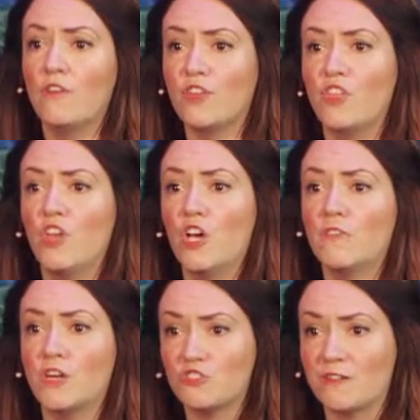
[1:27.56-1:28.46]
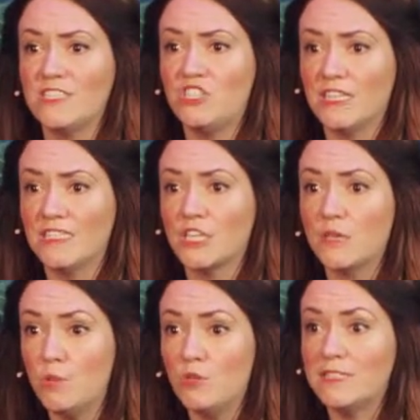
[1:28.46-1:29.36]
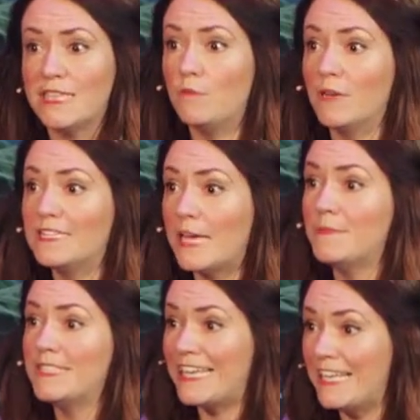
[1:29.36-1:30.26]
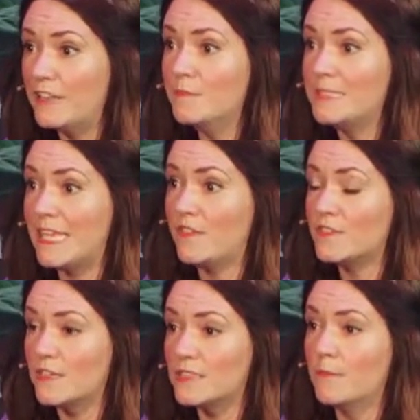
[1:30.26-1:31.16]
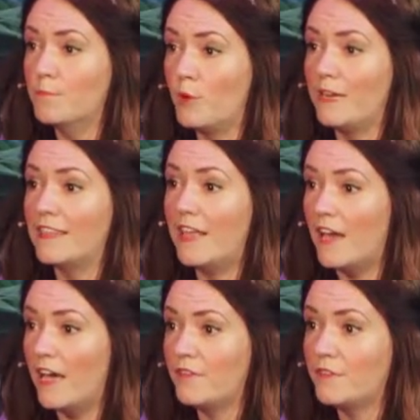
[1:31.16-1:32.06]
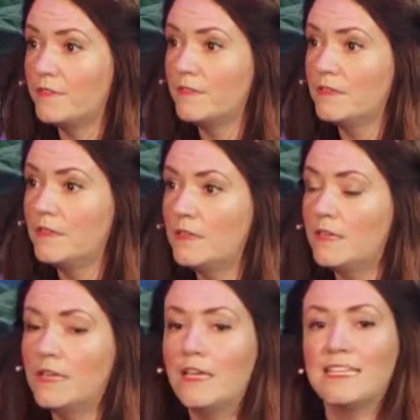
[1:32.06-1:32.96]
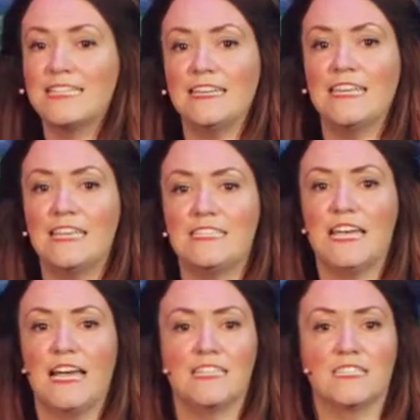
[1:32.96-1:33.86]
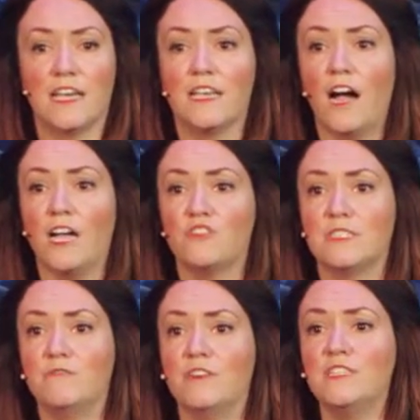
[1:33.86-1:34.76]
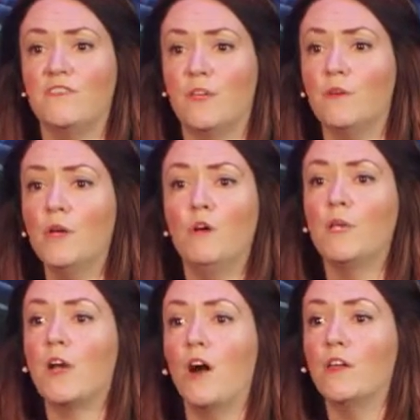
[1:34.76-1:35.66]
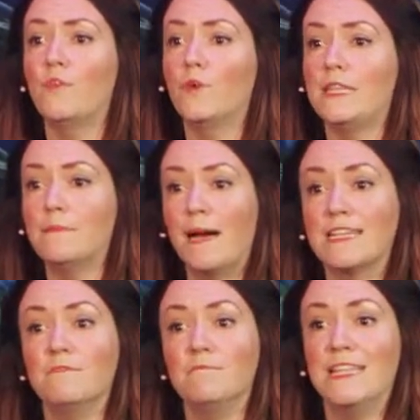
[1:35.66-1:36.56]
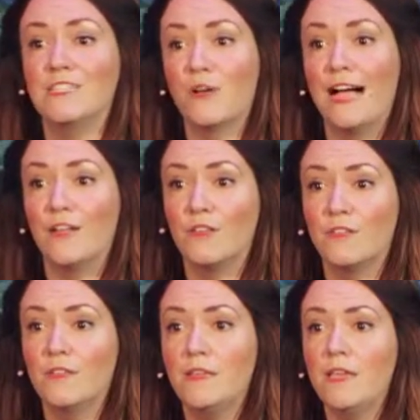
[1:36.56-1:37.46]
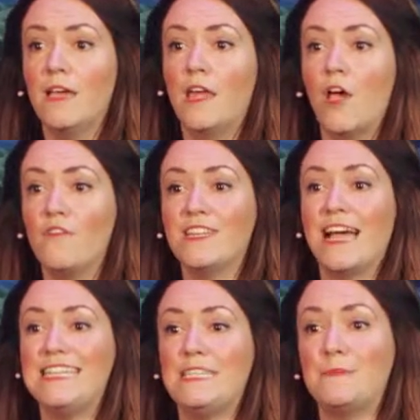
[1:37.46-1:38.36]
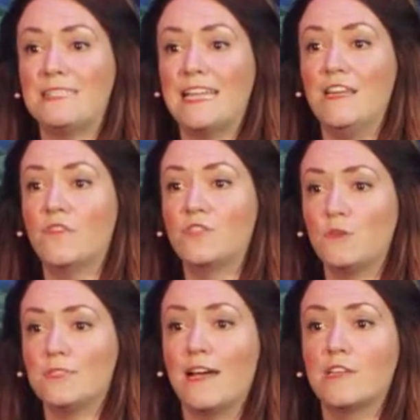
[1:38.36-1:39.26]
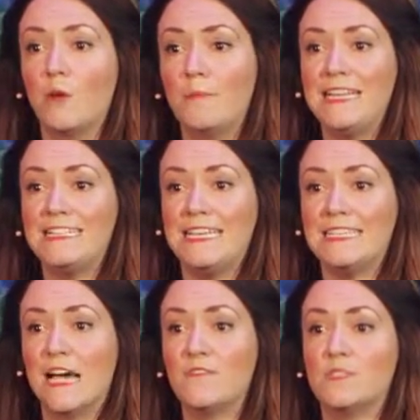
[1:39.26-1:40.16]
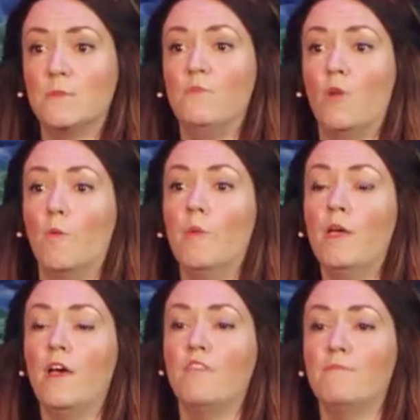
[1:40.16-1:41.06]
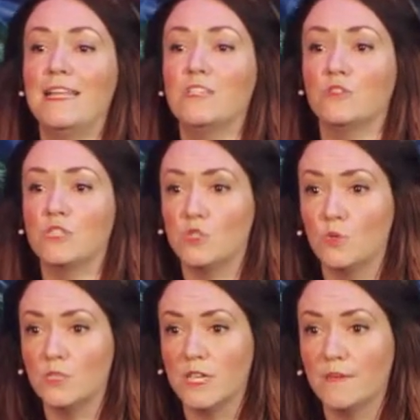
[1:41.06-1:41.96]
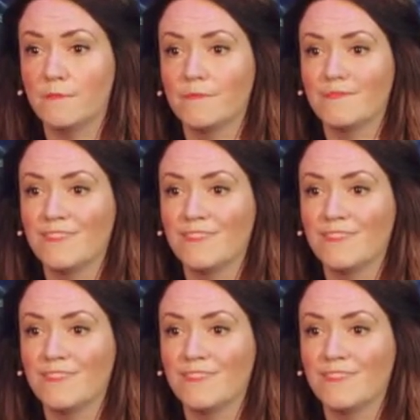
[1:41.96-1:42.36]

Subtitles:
Over a third of our transgender community will attempt to kill themselves at some point in their life. Standing here today as a psychiatrist in front of you, we can't avoid the impact of mental health. And over 90% of suicide completees have some form of mental disorder.